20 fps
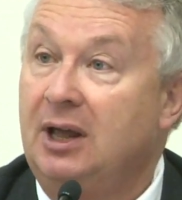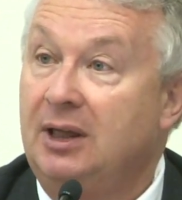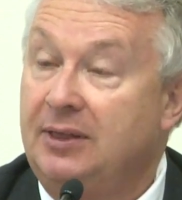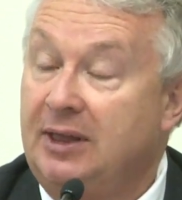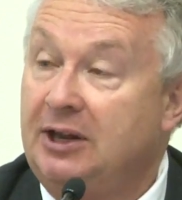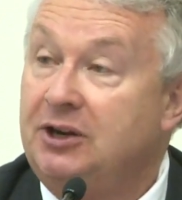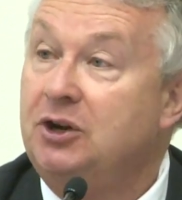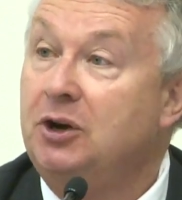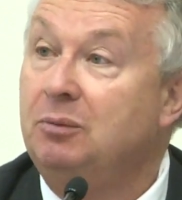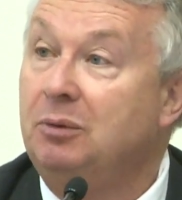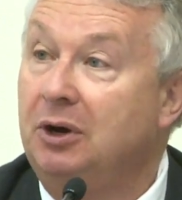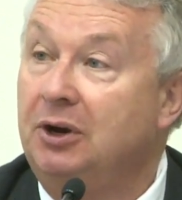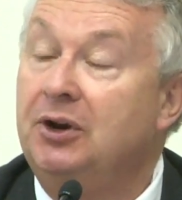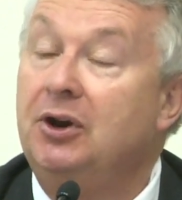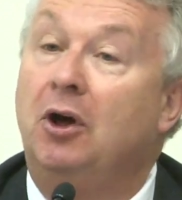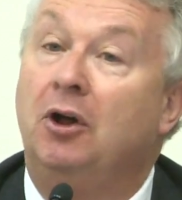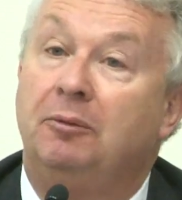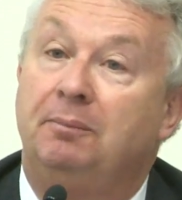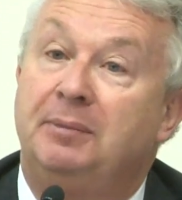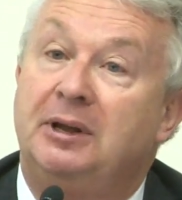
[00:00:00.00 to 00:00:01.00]
then you will
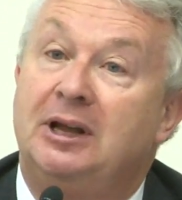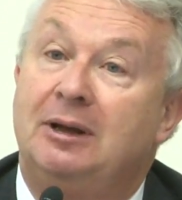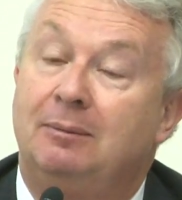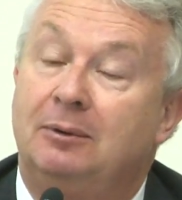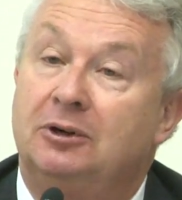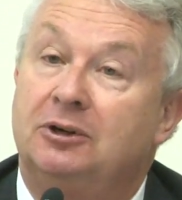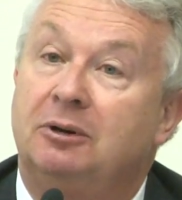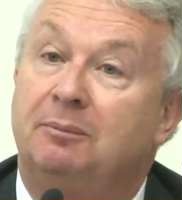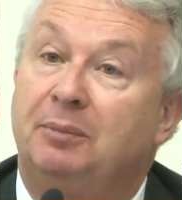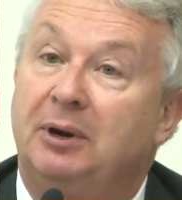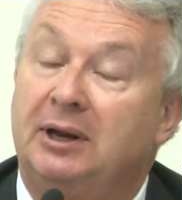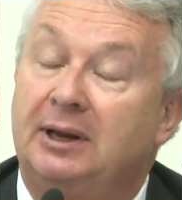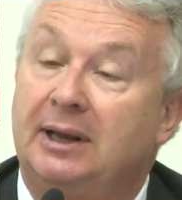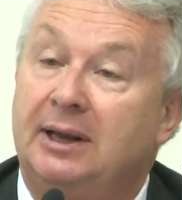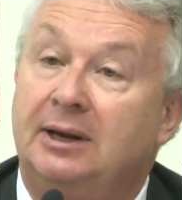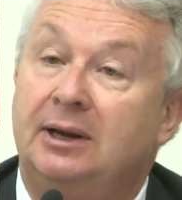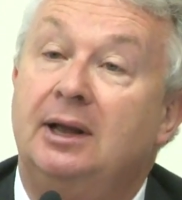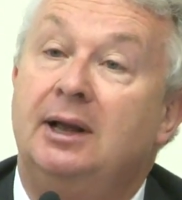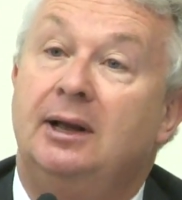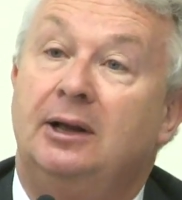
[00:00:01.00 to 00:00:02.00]
not be able to bring
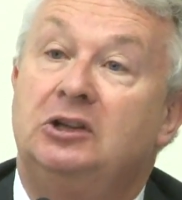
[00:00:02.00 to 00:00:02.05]
in